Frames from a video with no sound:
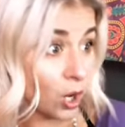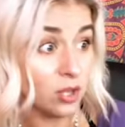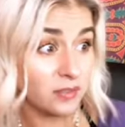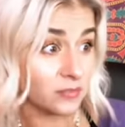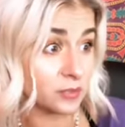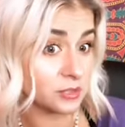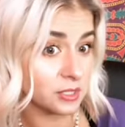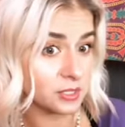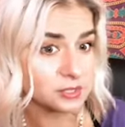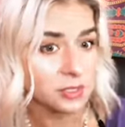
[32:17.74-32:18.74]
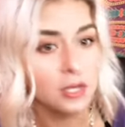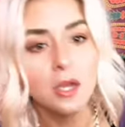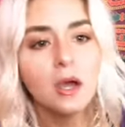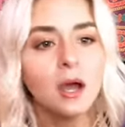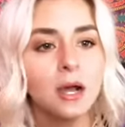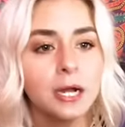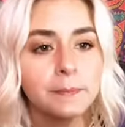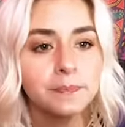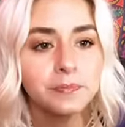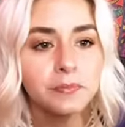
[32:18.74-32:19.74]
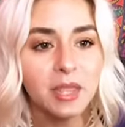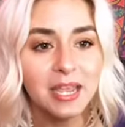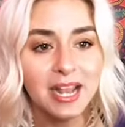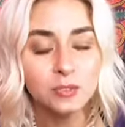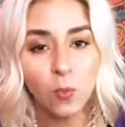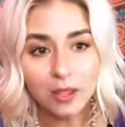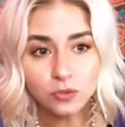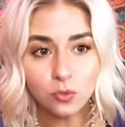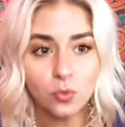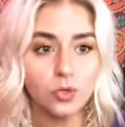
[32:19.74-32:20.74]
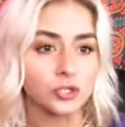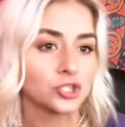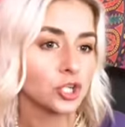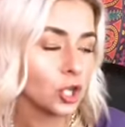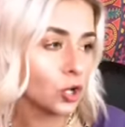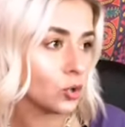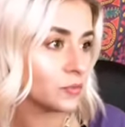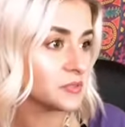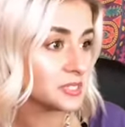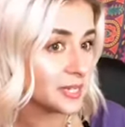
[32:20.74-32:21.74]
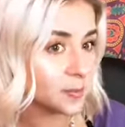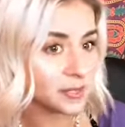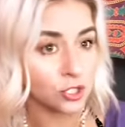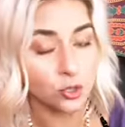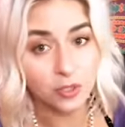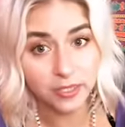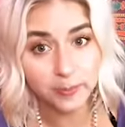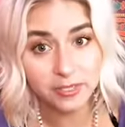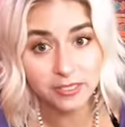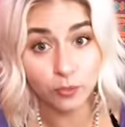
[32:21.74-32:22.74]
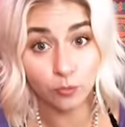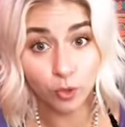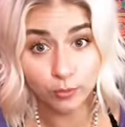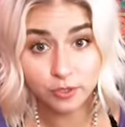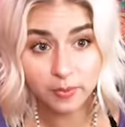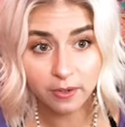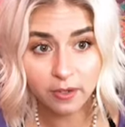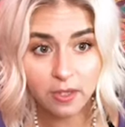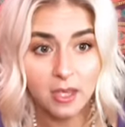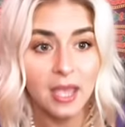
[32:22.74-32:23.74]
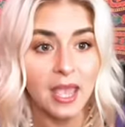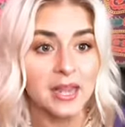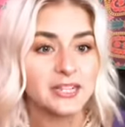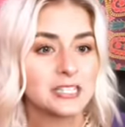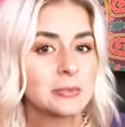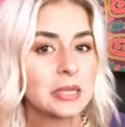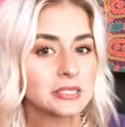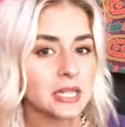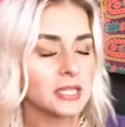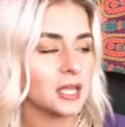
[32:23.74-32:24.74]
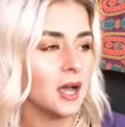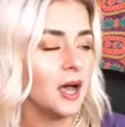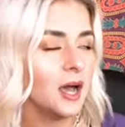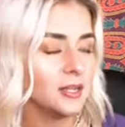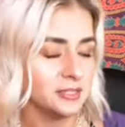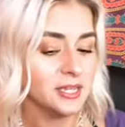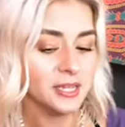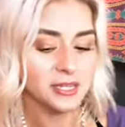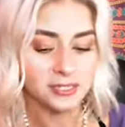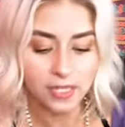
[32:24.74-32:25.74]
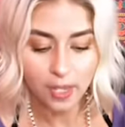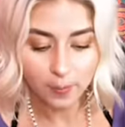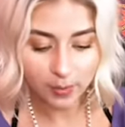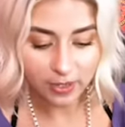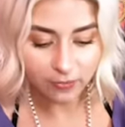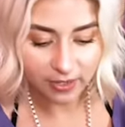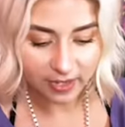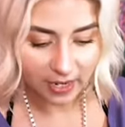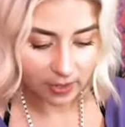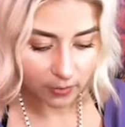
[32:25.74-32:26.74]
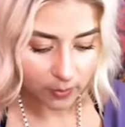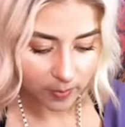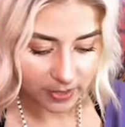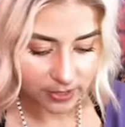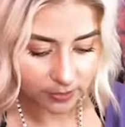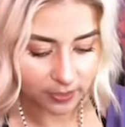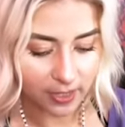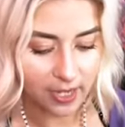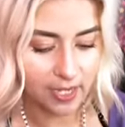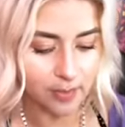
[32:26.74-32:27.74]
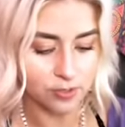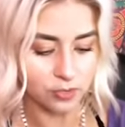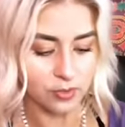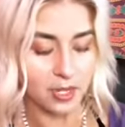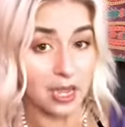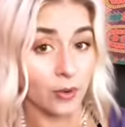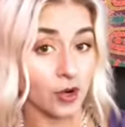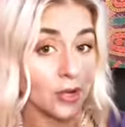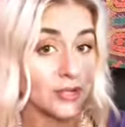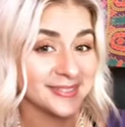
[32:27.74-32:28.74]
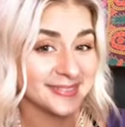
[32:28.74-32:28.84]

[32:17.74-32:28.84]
all of those things. Um, it has wild orange, clove, cinnamon, eucalyptus, and rosemary, and it smells like the holidays. But right now, what am I doing? I am doing our